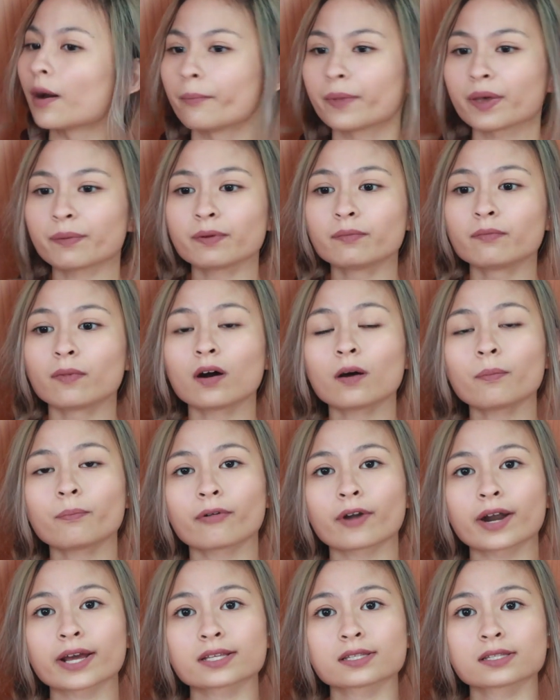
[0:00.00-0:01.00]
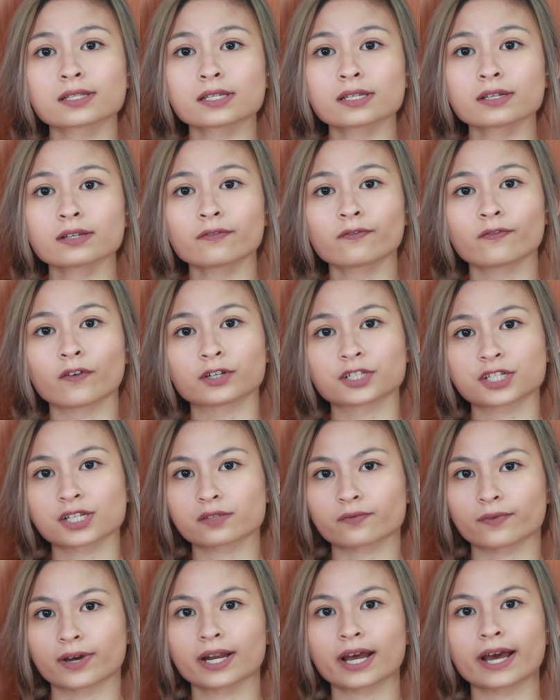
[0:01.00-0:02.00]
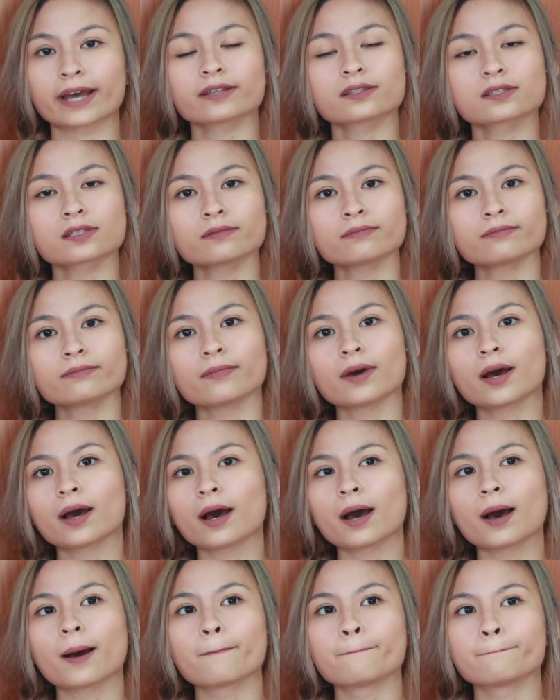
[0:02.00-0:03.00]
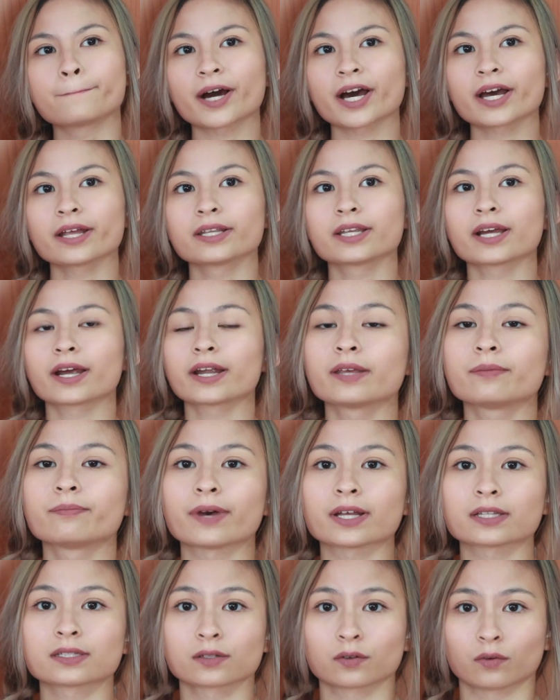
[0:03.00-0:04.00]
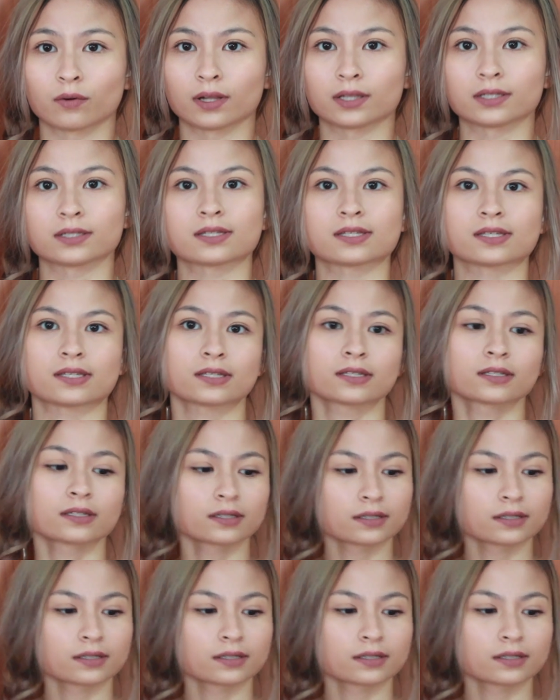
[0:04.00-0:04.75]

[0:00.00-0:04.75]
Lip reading: may be more pricey for just one item, but in better quality.